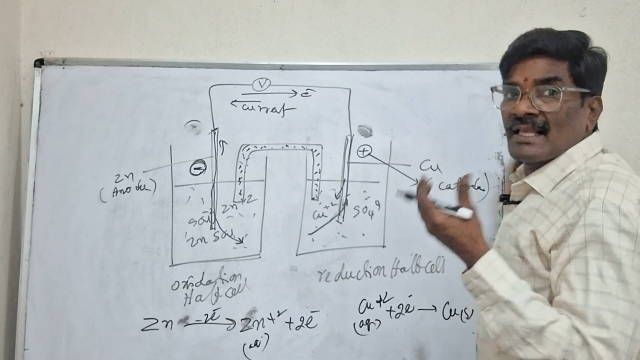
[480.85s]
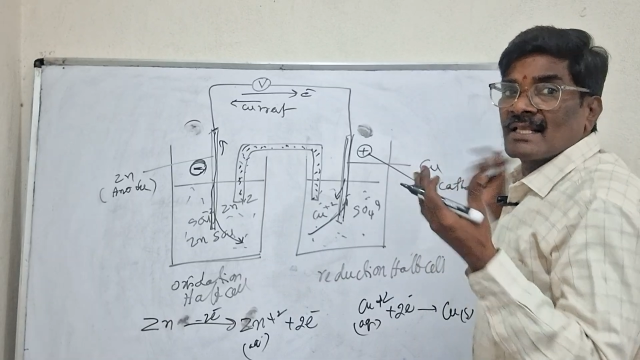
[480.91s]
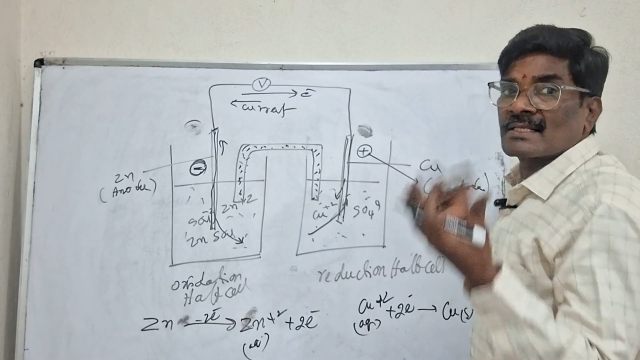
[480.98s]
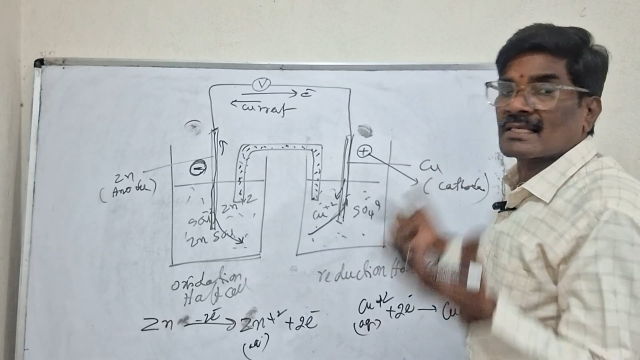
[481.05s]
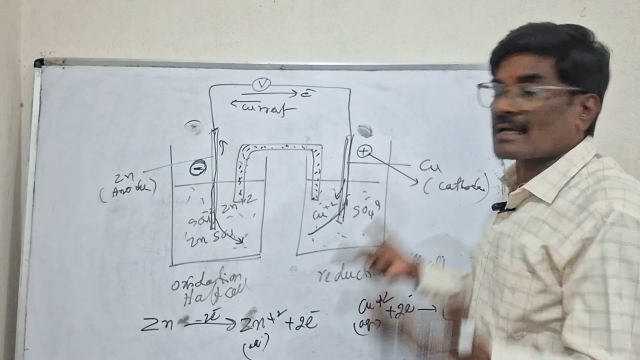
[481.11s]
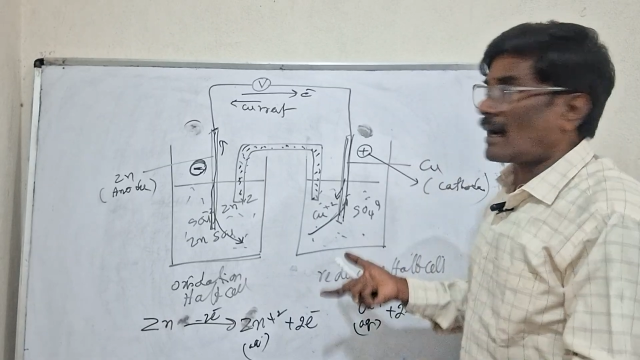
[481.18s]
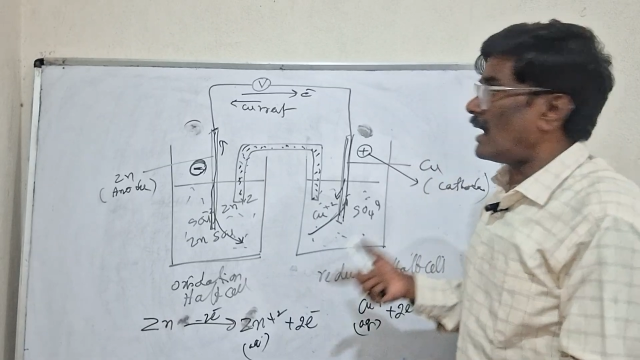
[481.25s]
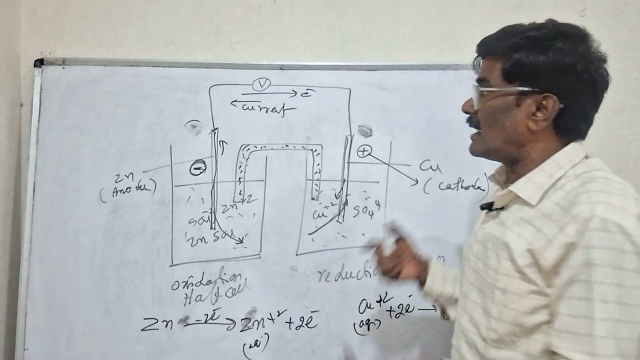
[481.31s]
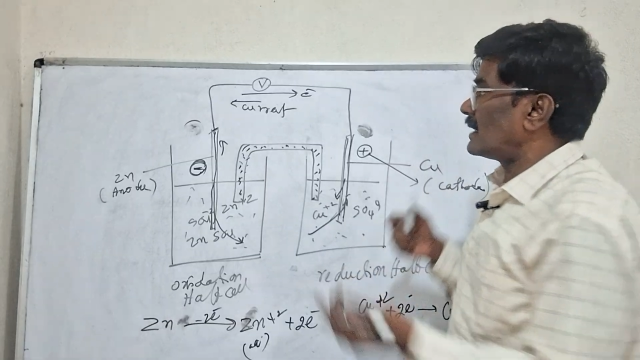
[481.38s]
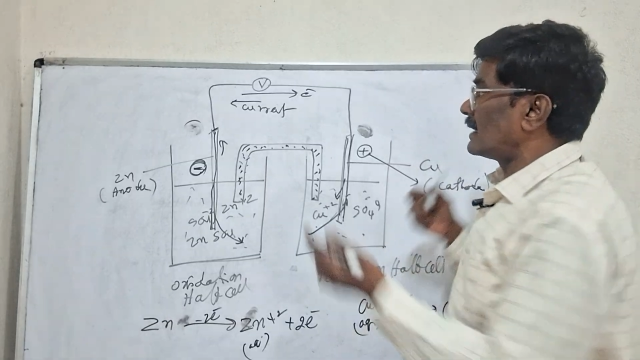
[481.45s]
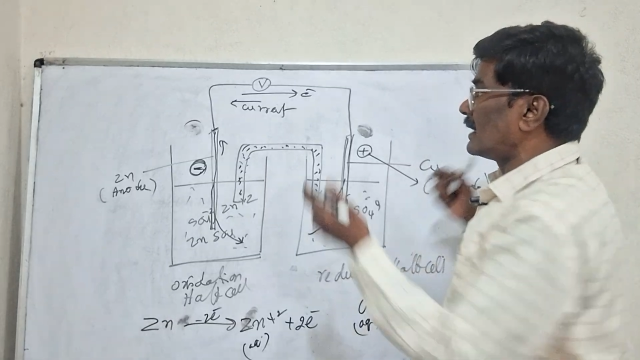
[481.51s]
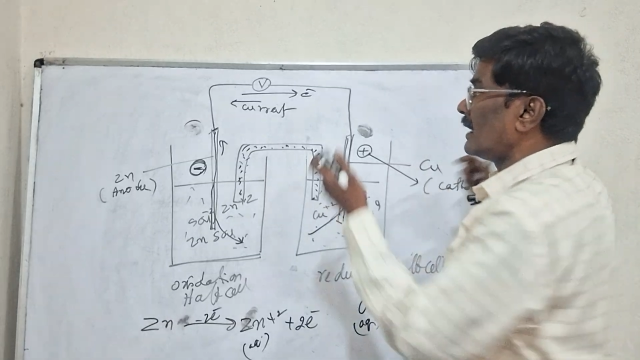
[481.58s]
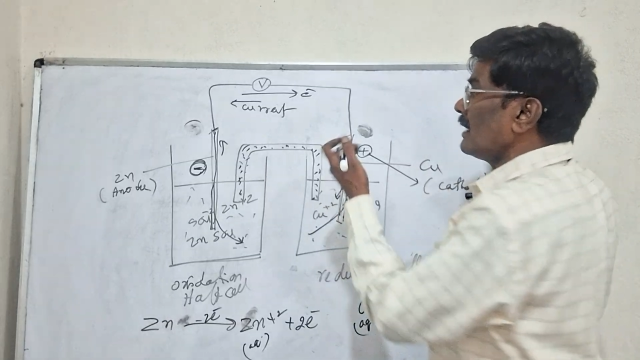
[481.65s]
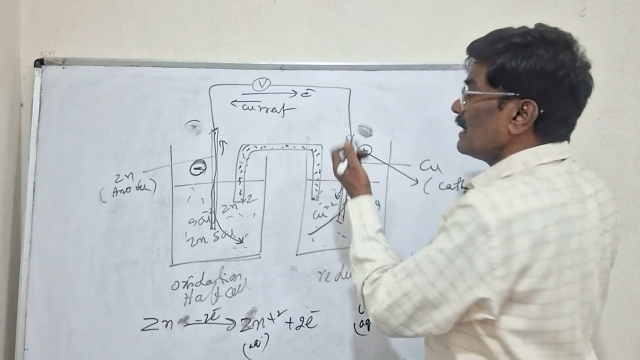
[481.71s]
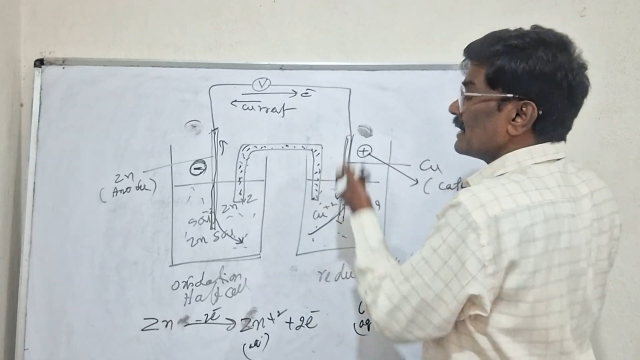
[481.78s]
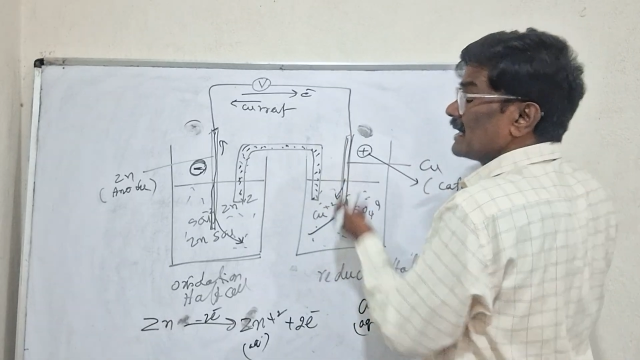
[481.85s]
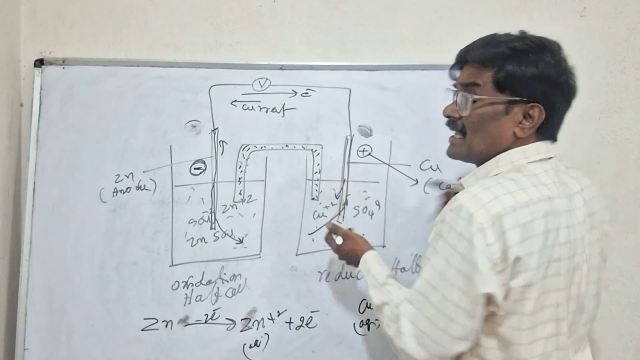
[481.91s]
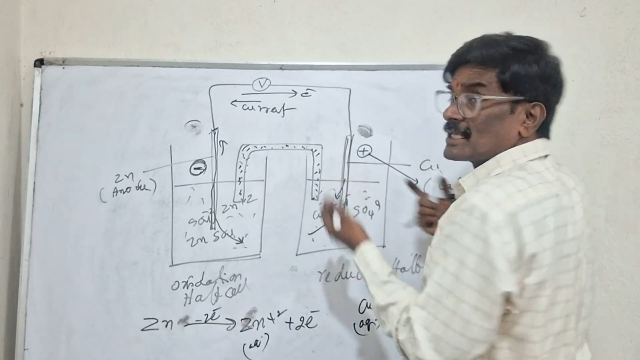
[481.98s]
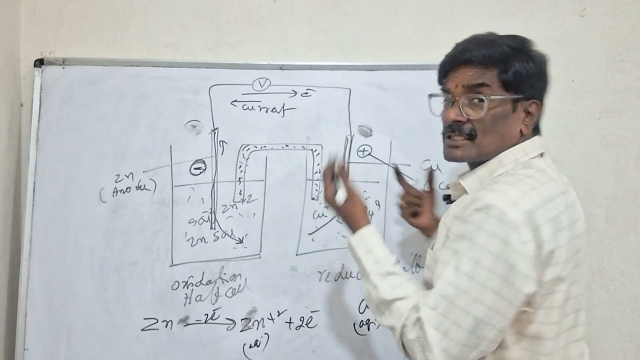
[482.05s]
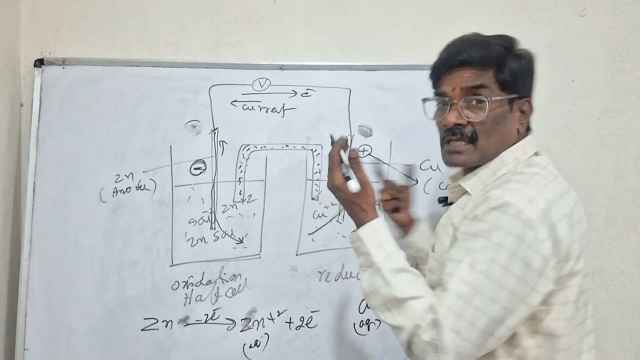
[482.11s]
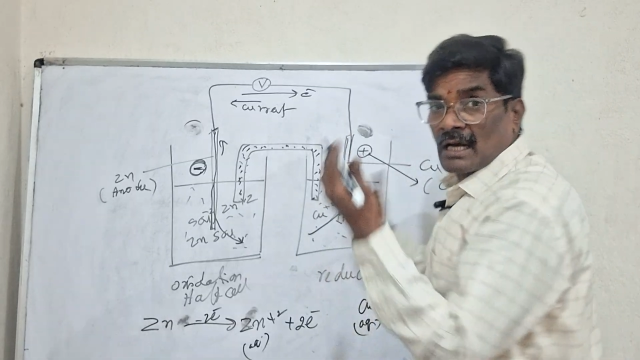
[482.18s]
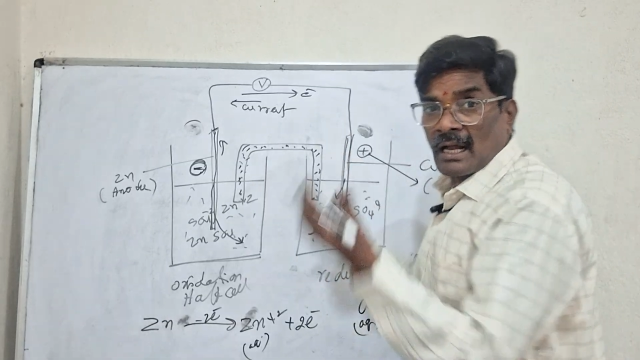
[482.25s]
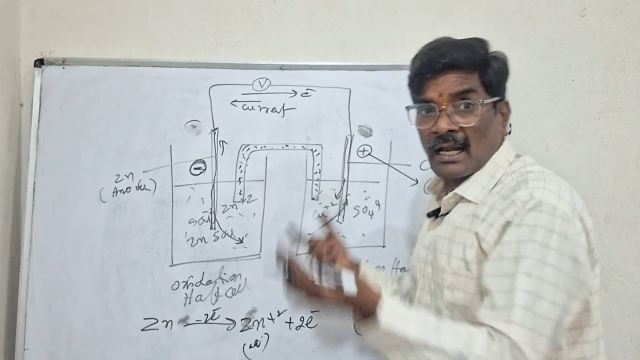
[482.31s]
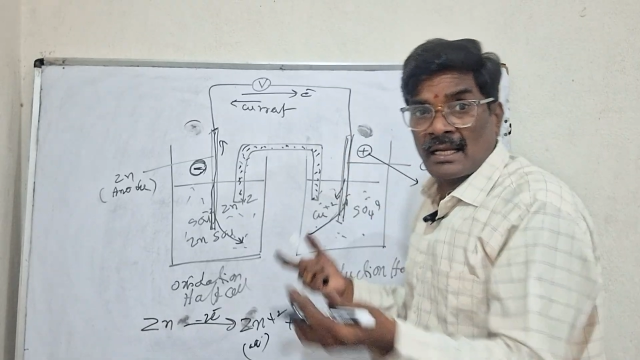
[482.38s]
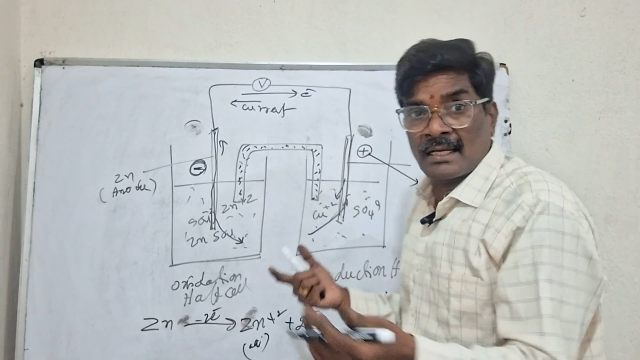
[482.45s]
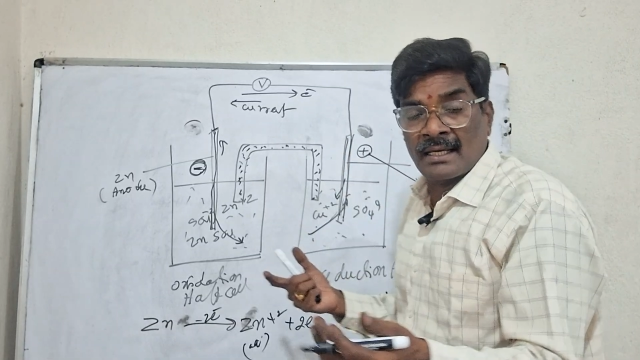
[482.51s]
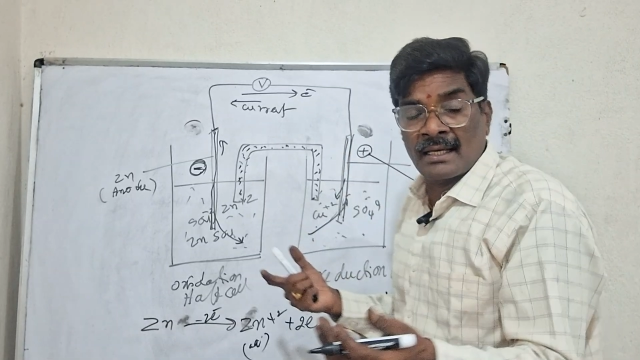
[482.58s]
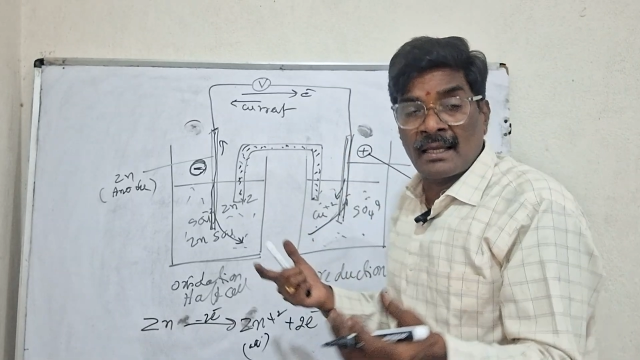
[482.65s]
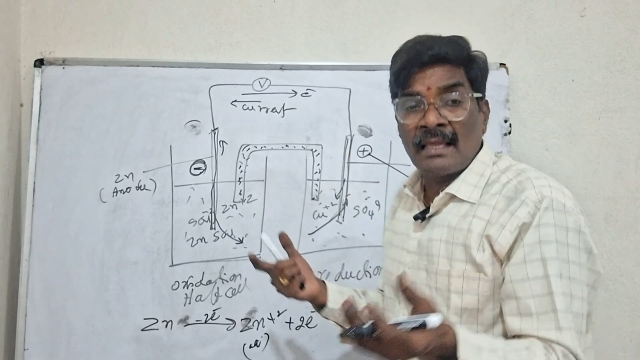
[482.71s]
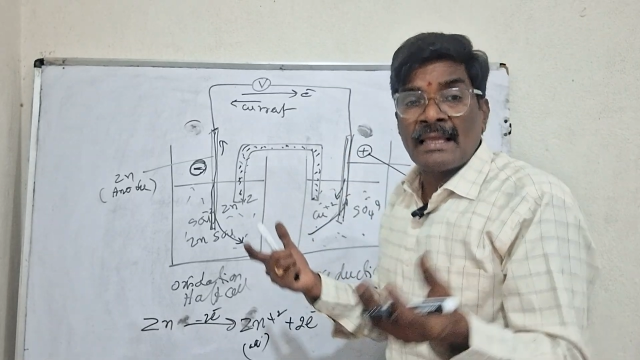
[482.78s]
is called
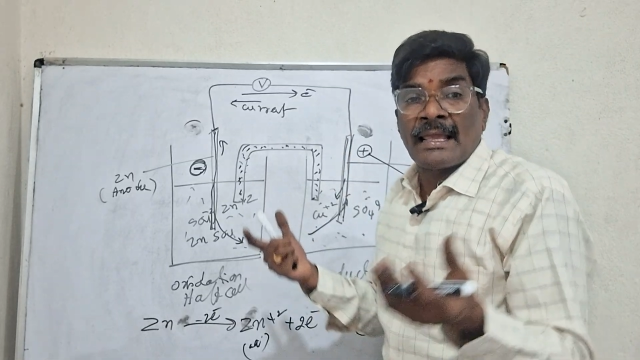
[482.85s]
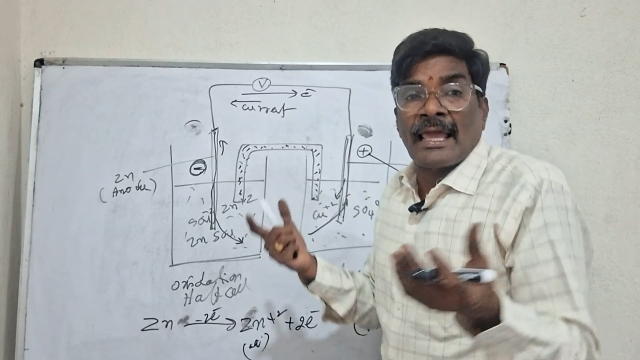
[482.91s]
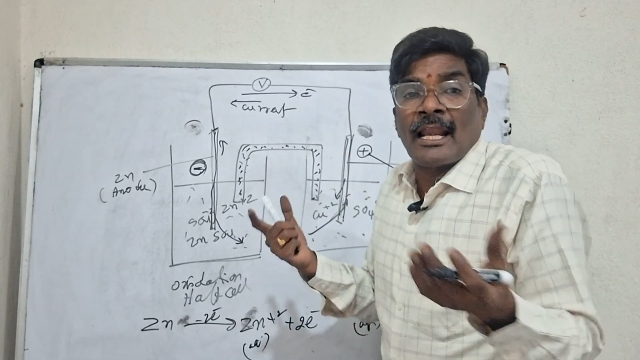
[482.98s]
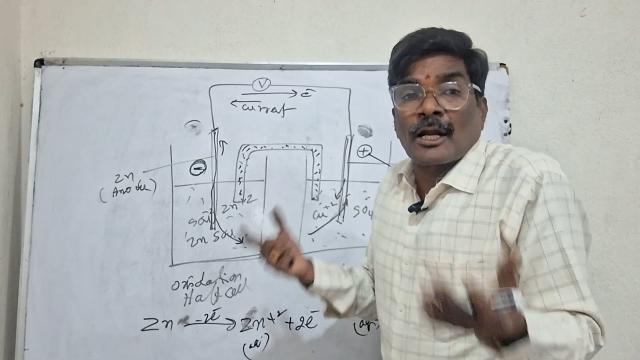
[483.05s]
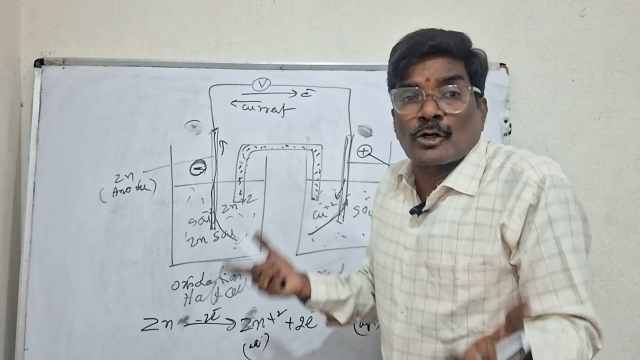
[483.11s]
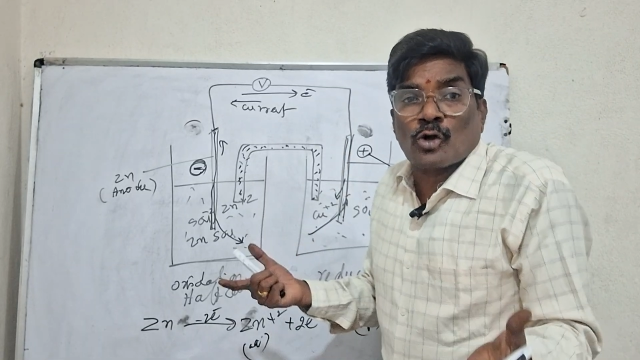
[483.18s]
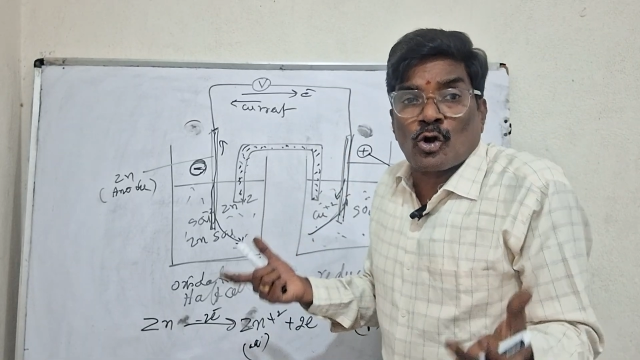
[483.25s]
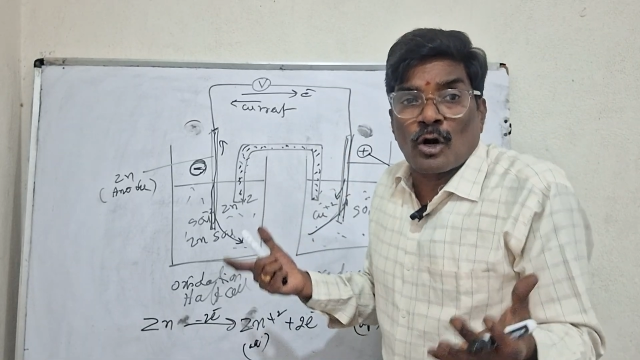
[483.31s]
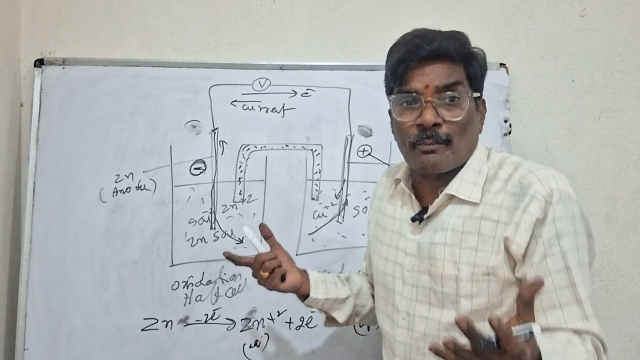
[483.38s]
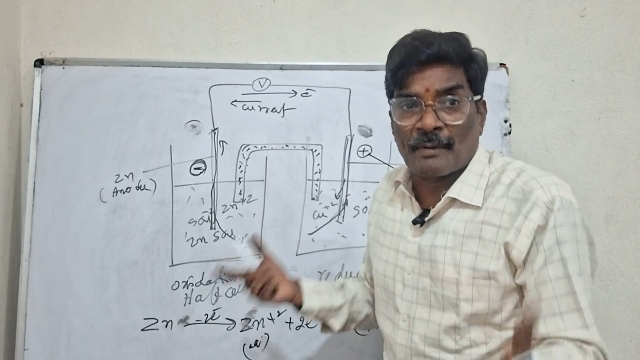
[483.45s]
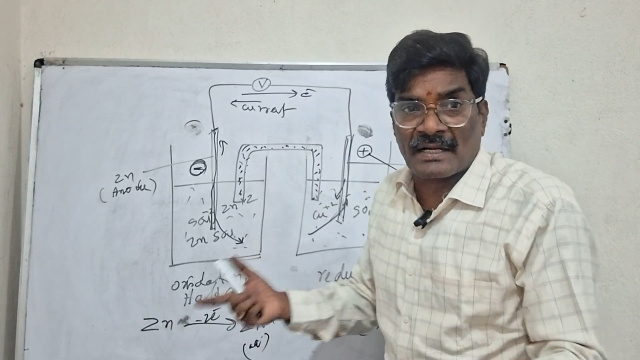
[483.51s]
electrode